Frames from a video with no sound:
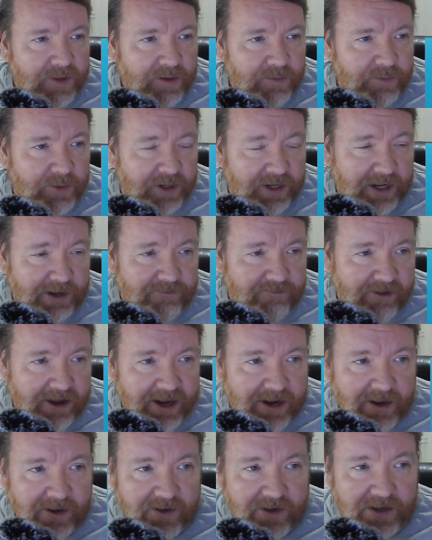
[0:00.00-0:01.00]
but in
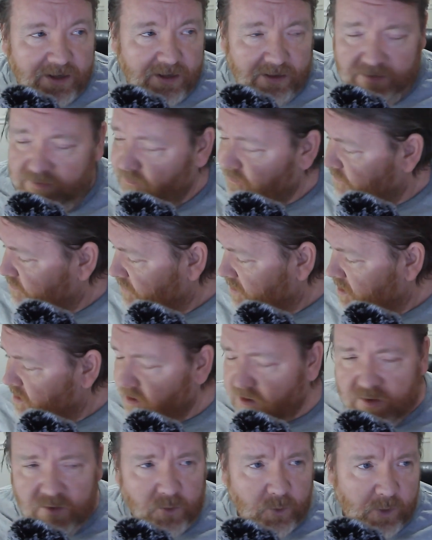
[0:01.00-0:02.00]
reality
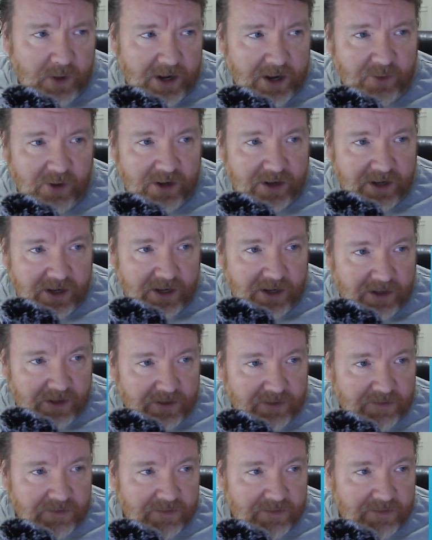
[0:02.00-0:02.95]
we only need